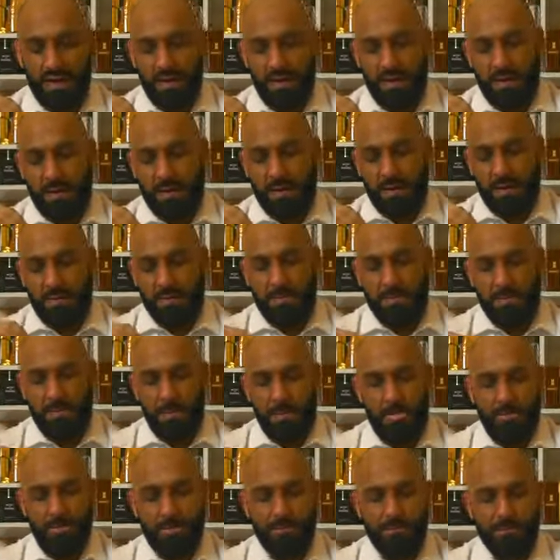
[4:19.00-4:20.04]

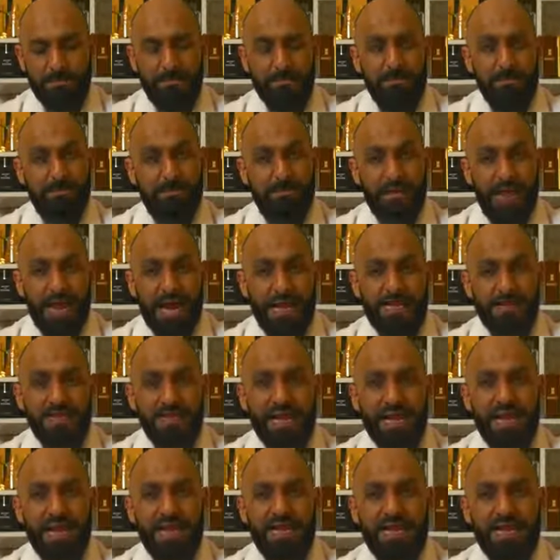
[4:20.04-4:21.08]
Black
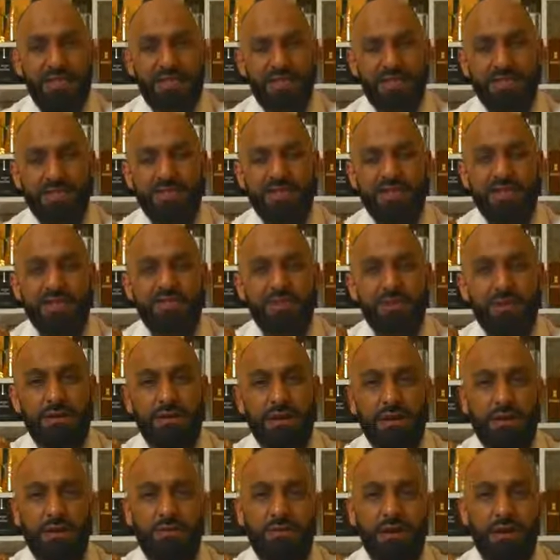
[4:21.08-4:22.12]
Tie just a
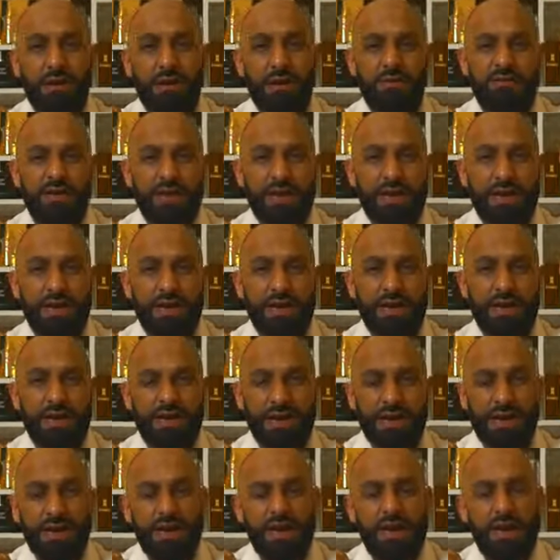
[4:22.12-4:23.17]
little bit of a kick.
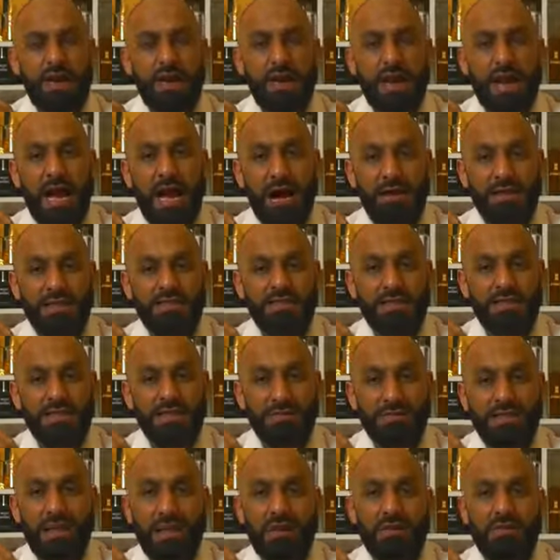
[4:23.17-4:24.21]
How does it
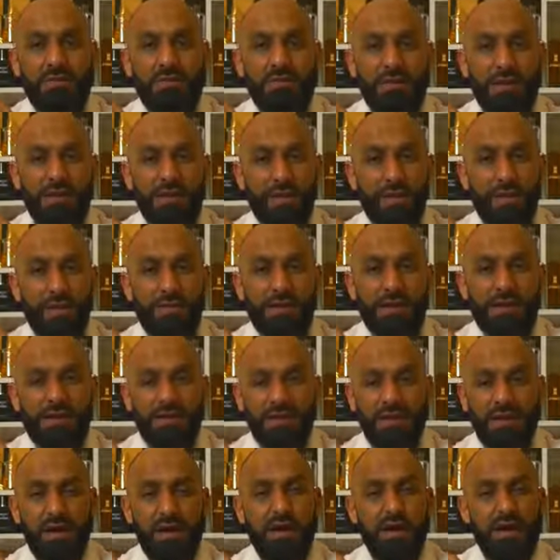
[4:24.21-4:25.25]
smell from the opening
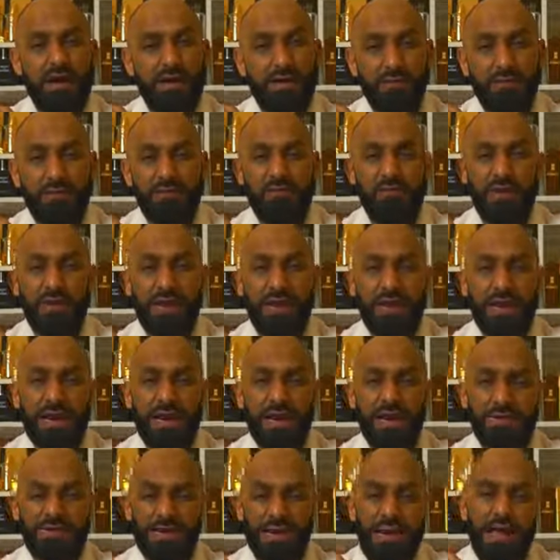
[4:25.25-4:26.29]
to the heart? Really
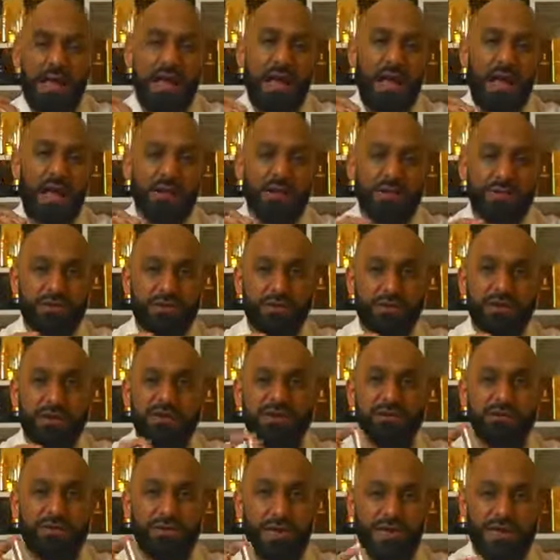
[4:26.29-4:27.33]
nice. As soon
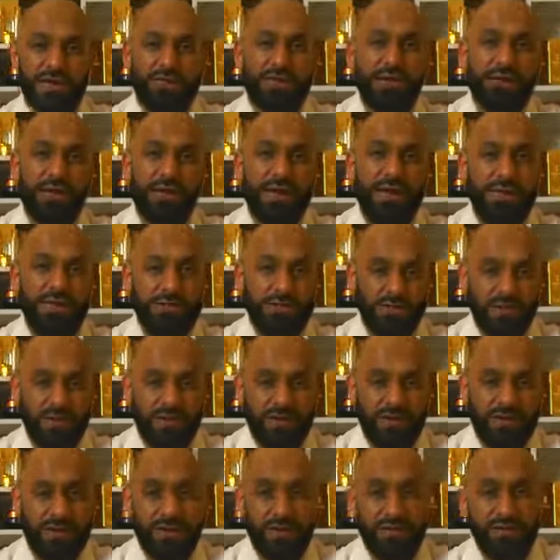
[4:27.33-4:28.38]
as you reach the base of the
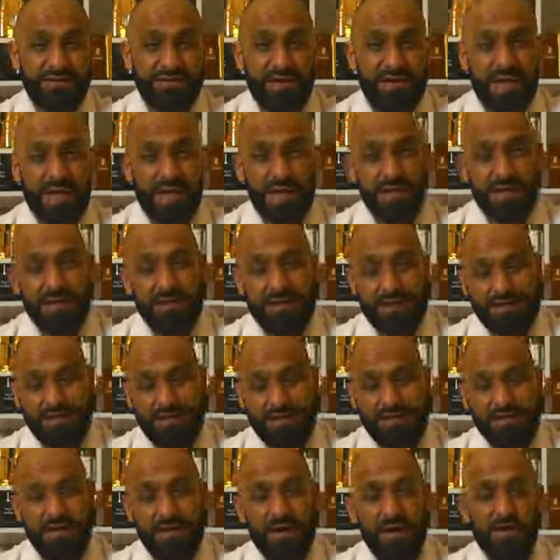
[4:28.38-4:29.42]
fragrance, this
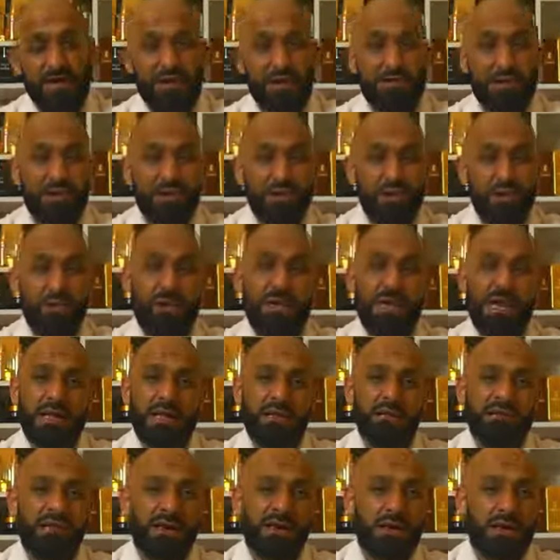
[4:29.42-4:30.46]
is where the patchouli and
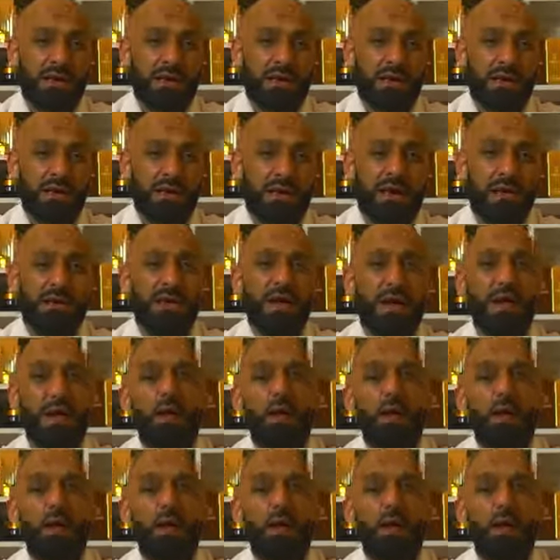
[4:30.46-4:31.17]
the vanilla come out.